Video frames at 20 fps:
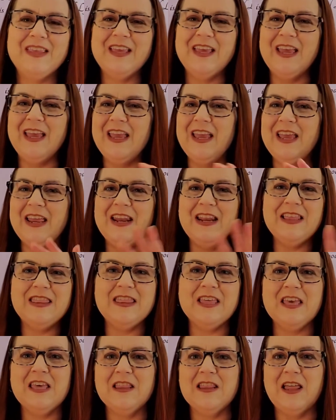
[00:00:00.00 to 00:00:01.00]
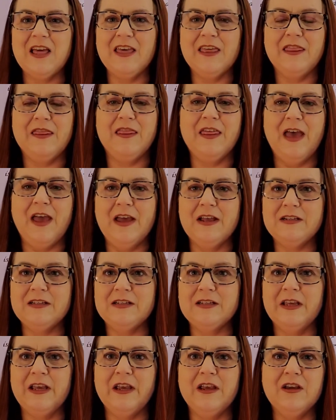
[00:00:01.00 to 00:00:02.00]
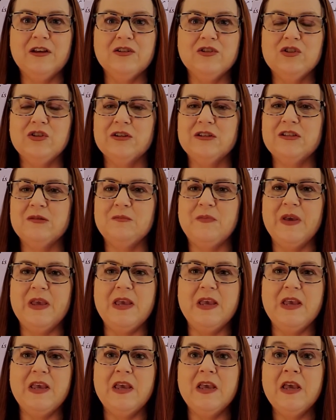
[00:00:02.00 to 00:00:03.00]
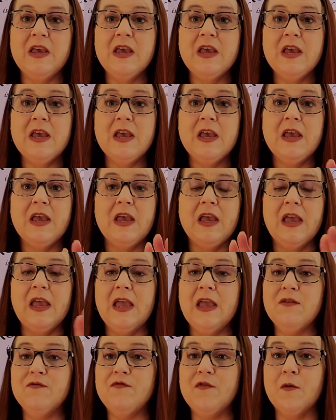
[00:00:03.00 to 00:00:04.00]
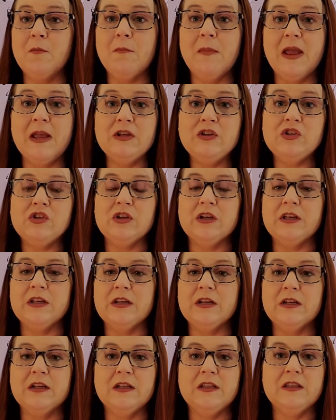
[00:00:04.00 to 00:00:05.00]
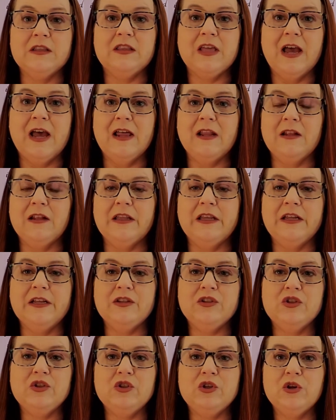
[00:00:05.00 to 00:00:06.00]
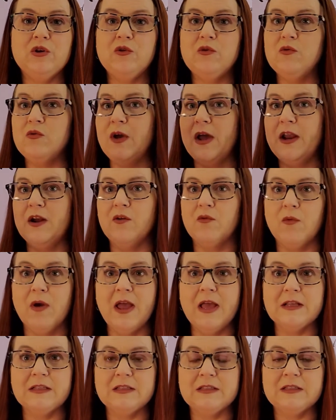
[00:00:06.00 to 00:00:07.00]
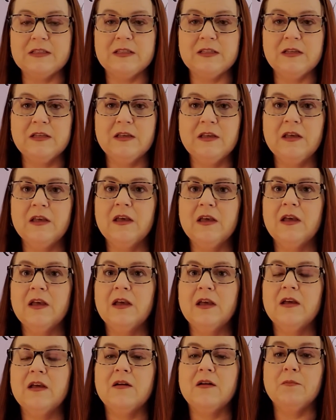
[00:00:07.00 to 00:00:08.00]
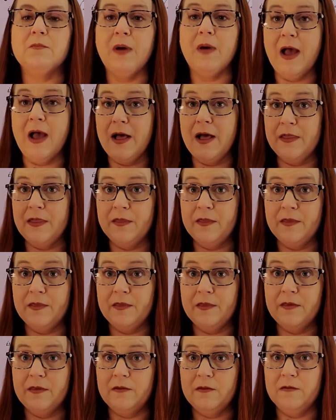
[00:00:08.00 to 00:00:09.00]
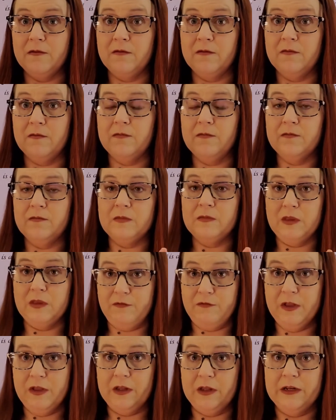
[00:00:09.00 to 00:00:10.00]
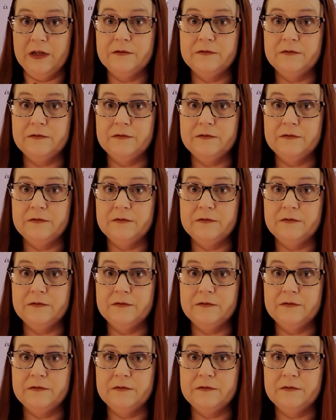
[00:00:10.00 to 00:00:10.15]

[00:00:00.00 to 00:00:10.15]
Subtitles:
Anything like that. It could just be information that leads to an arrest by the villain.